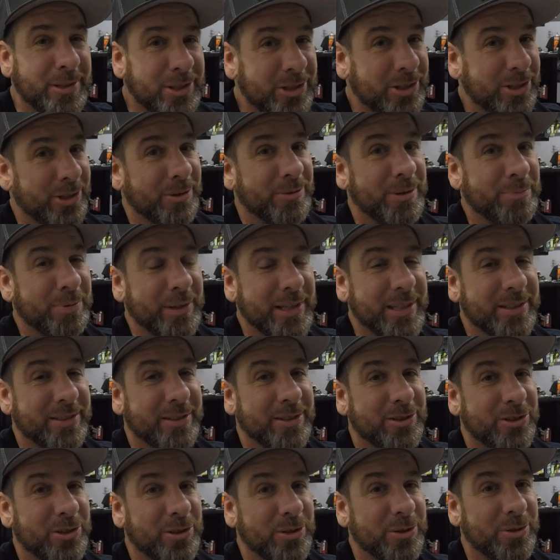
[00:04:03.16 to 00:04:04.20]
should replace the
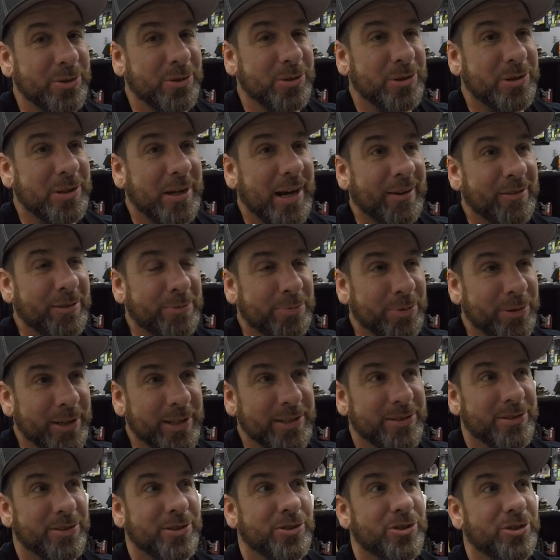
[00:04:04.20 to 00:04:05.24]
shoes. I
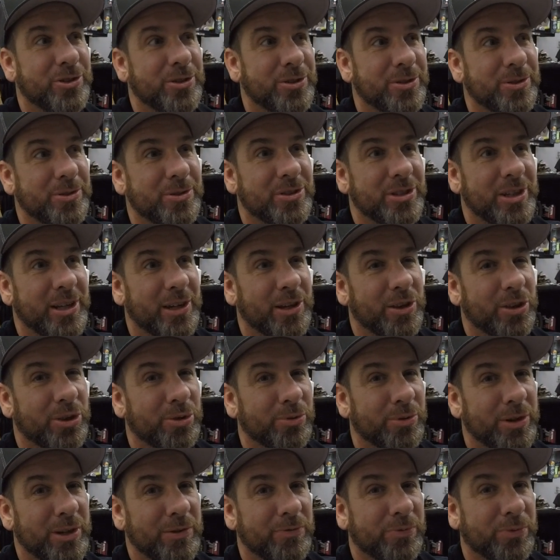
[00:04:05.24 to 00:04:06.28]
replaced the shoes like
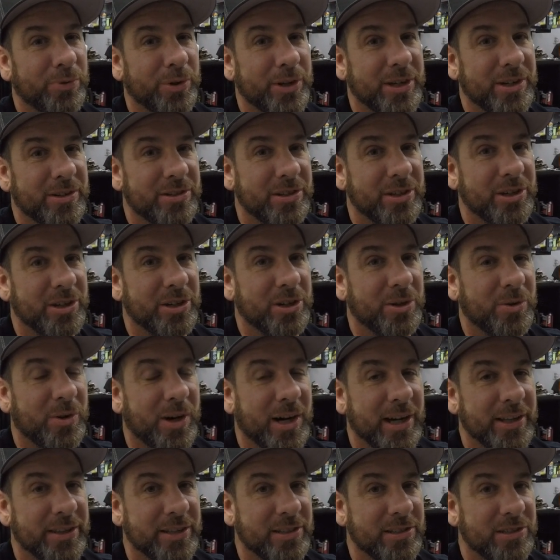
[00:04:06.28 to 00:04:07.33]
three, four years ago
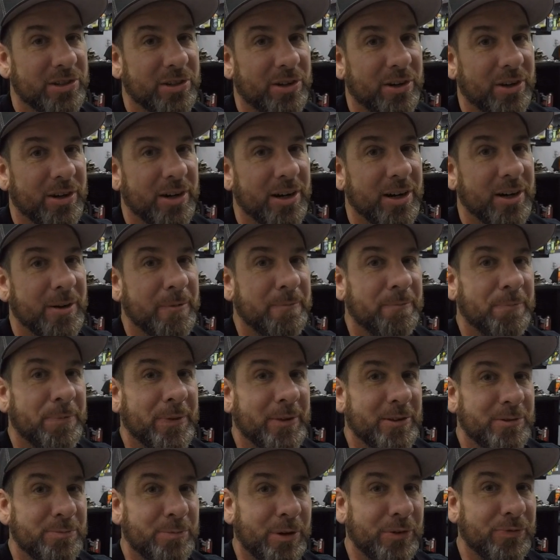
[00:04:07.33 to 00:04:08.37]
on this car.
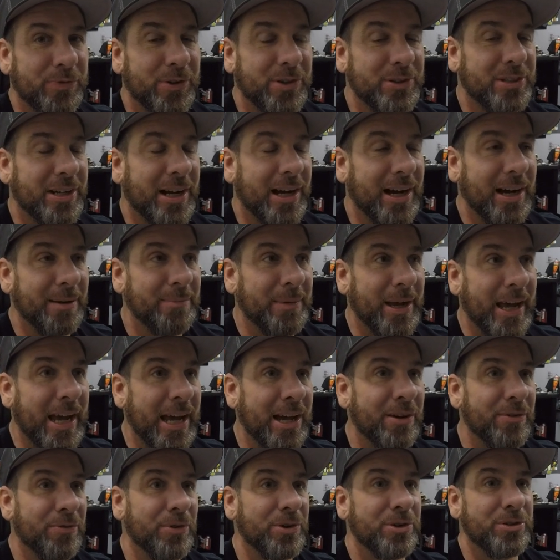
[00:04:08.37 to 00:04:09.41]
It's my first time
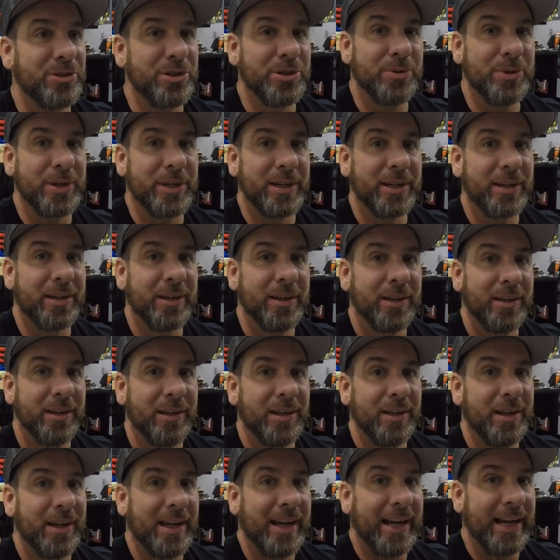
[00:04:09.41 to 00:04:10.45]
ever doing
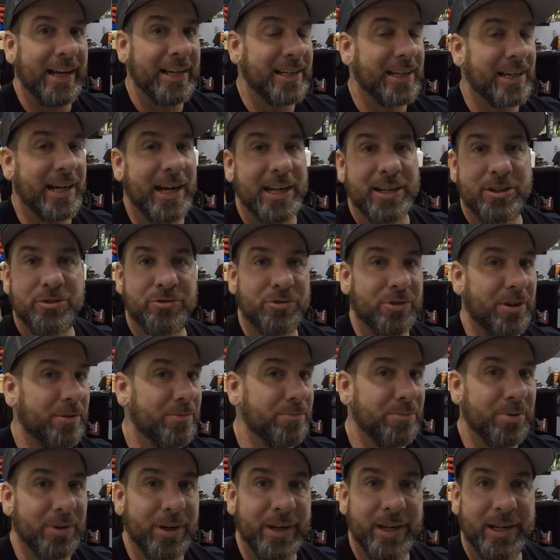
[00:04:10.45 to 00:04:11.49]
any kind of
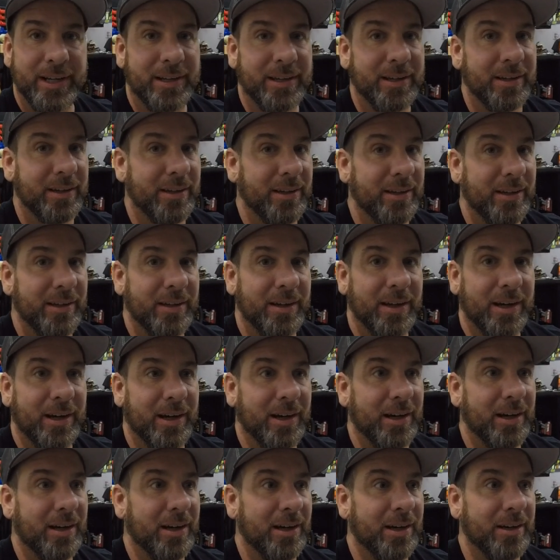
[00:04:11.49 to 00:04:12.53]
drum brake
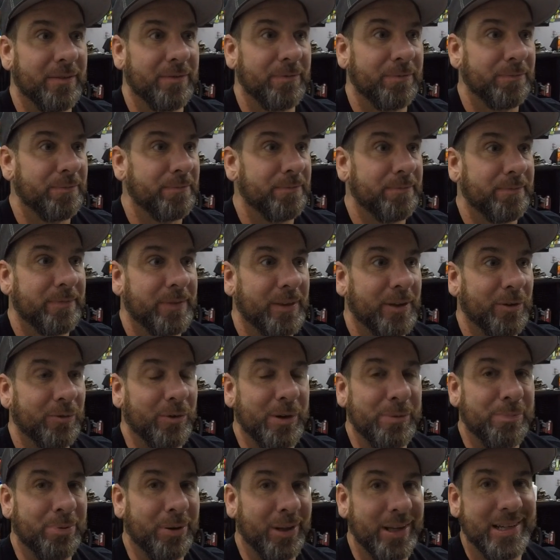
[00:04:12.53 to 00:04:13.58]
uh,
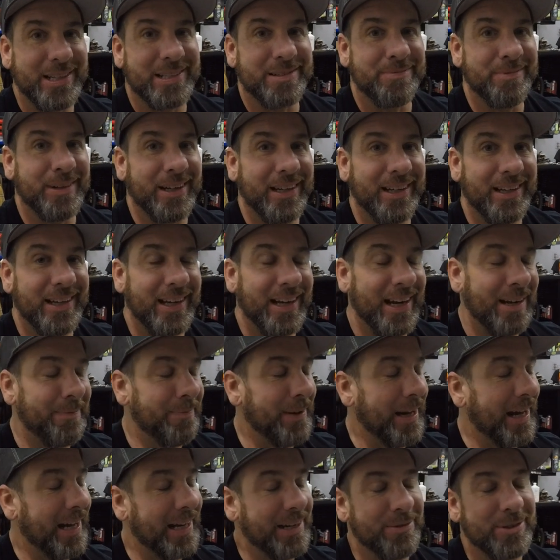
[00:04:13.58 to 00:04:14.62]
replacement, and
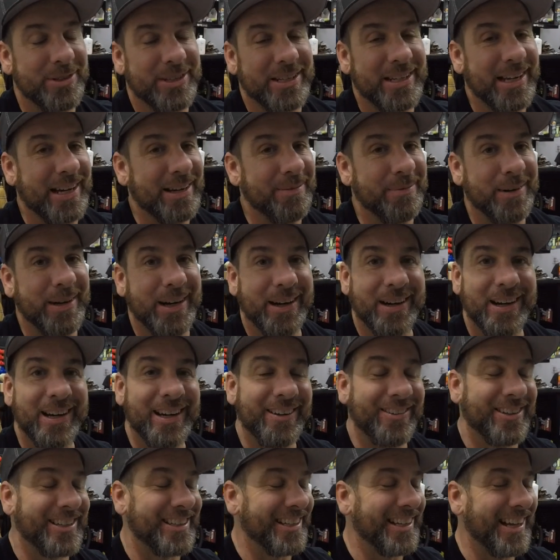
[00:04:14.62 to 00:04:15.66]
man, it was a nightmare. It
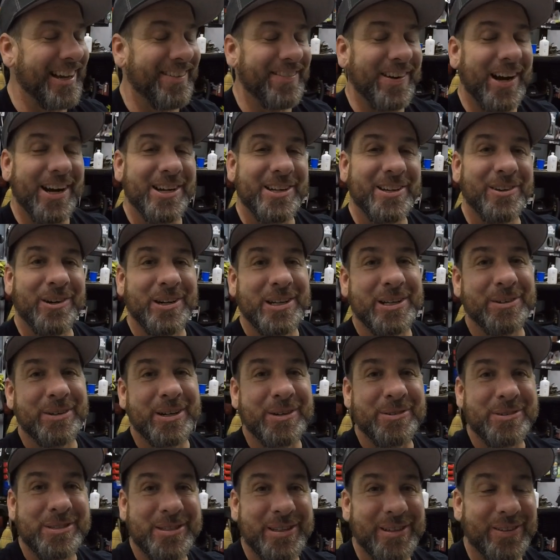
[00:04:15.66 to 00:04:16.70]
was a nightmare. I had no idea what I
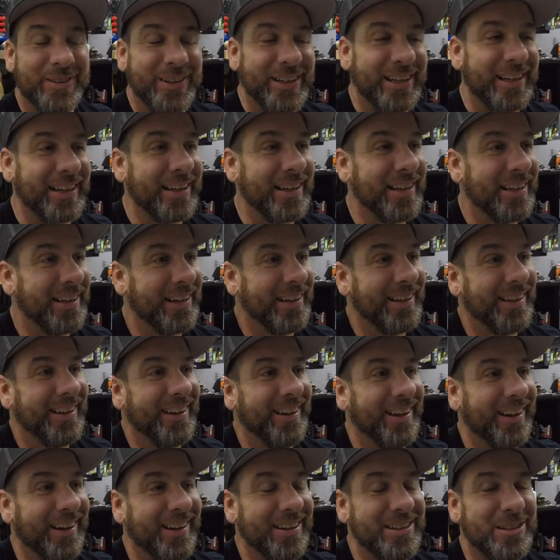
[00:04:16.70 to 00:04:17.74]
was doing.
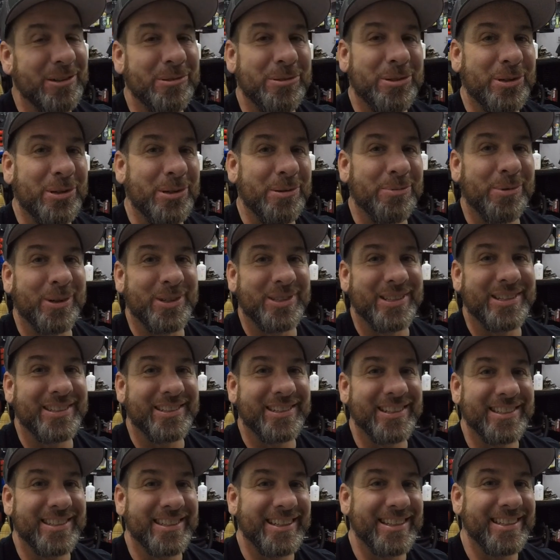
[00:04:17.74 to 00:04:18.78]
Uh, YouTube wasn't as
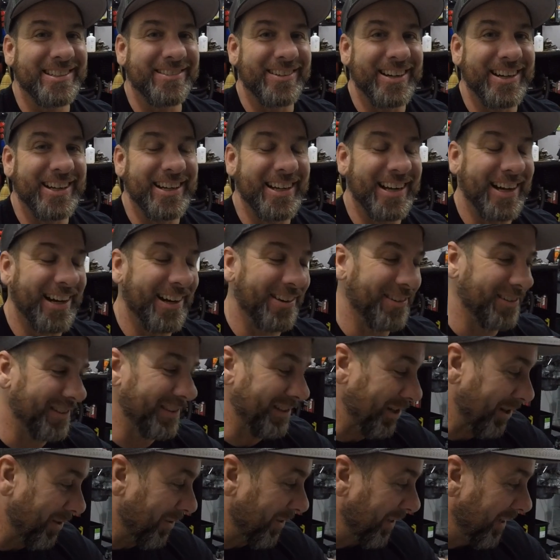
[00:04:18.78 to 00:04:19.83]
good as it is right now,
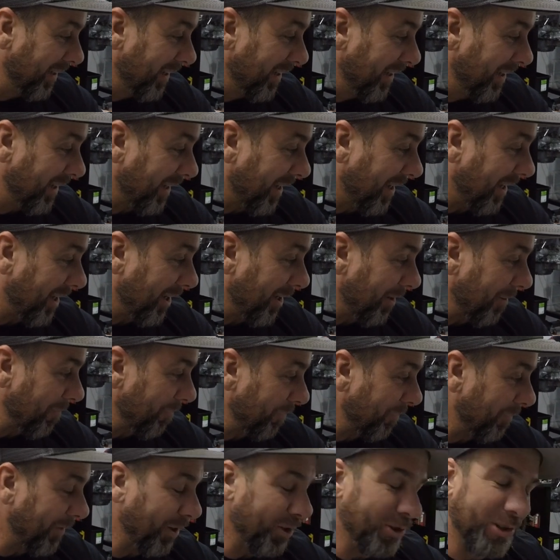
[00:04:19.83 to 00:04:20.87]
so um,
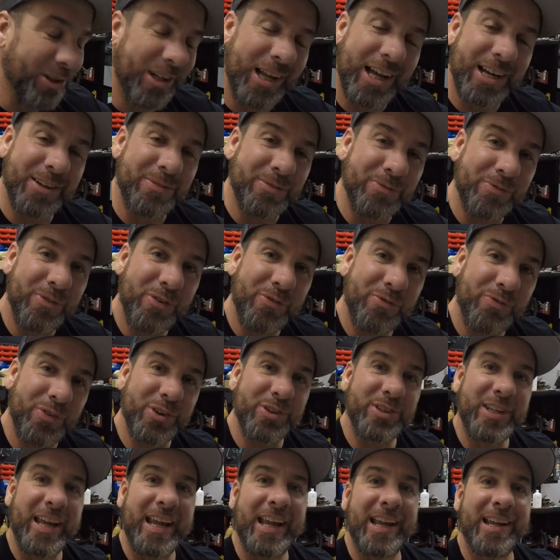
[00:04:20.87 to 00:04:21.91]
there was a lot of
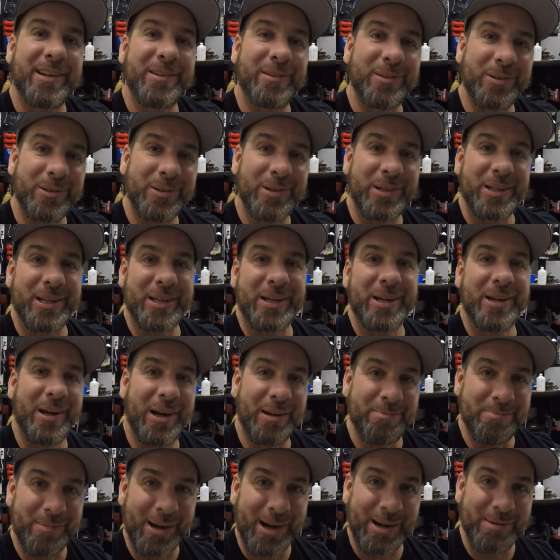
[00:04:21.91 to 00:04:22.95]
firsthand learning
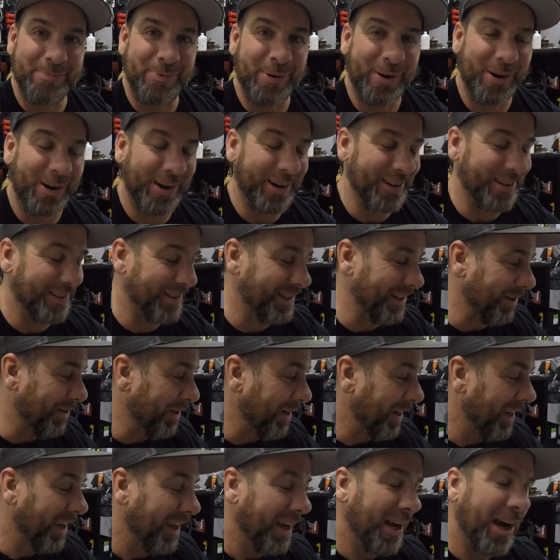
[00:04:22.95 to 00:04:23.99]
on my part. So
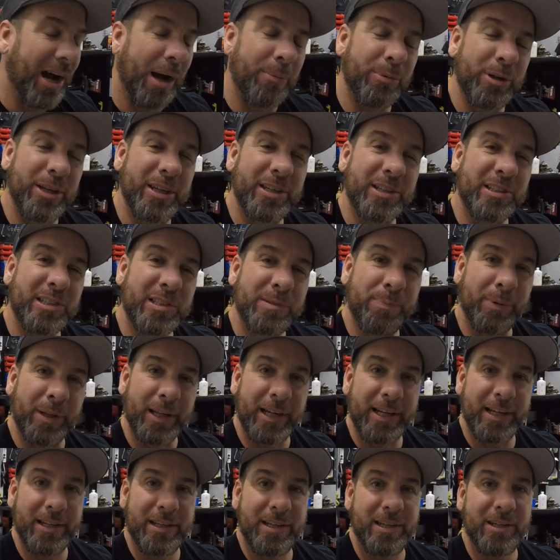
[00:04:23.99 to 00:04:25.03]
I'm going to
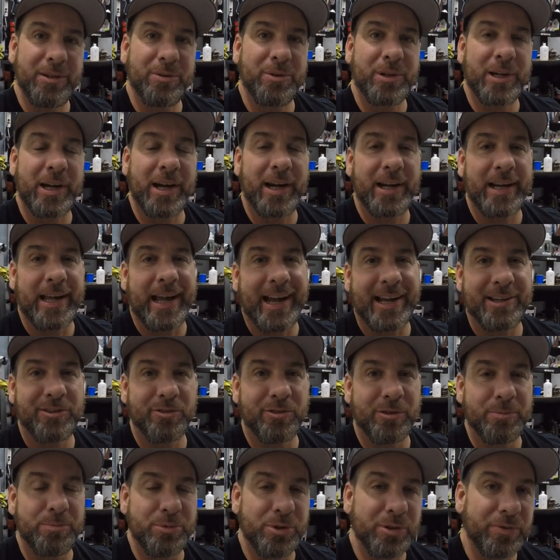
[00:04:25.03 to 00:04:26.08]
explain to you kind of how you
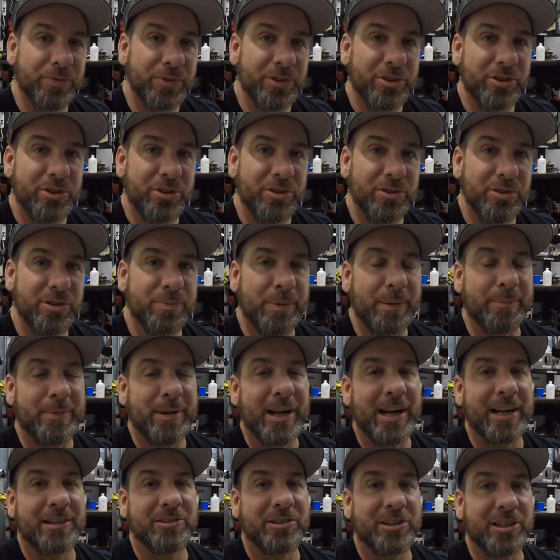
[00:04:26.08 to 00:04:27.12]
remove the shoes, but I'm
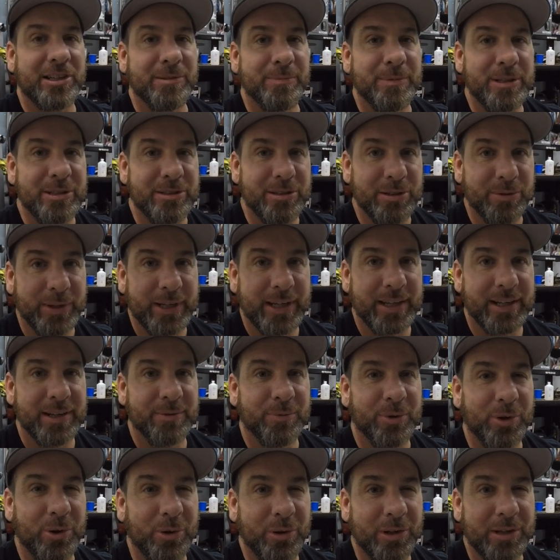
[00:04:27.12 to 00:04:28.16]
not actually going to be doing it.
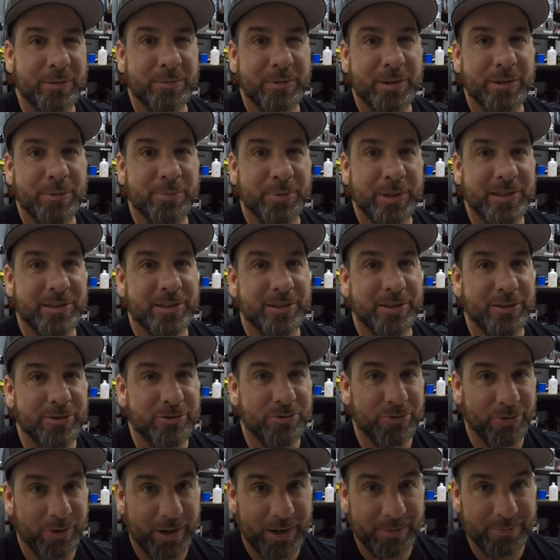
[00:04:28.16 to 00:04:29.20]
We're only replacing the
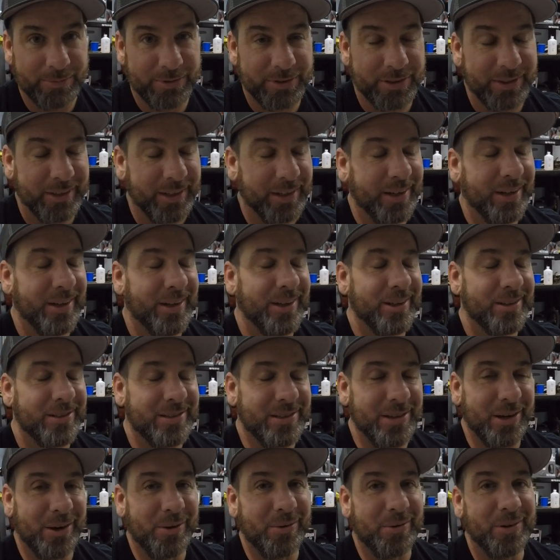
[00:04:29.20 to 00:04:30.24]
drums.
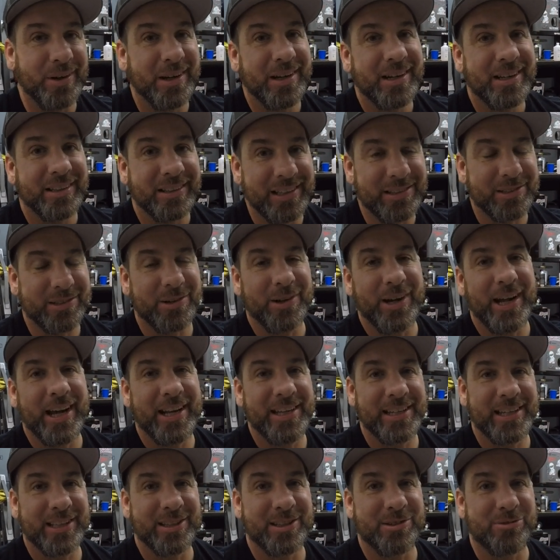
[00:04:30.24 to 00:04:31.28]
So let's go ahead
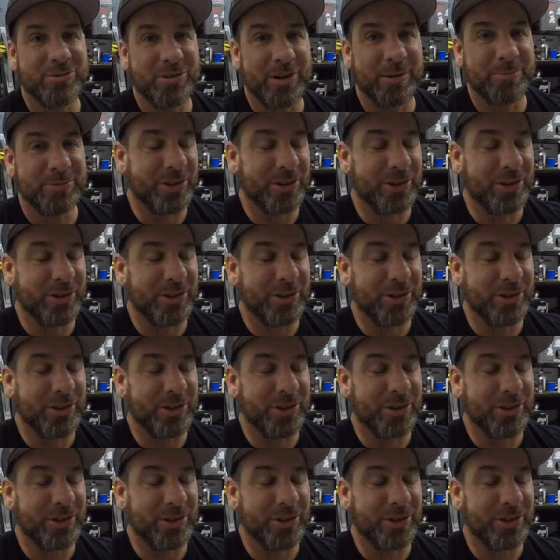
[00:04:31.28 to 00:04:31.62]
and get the drums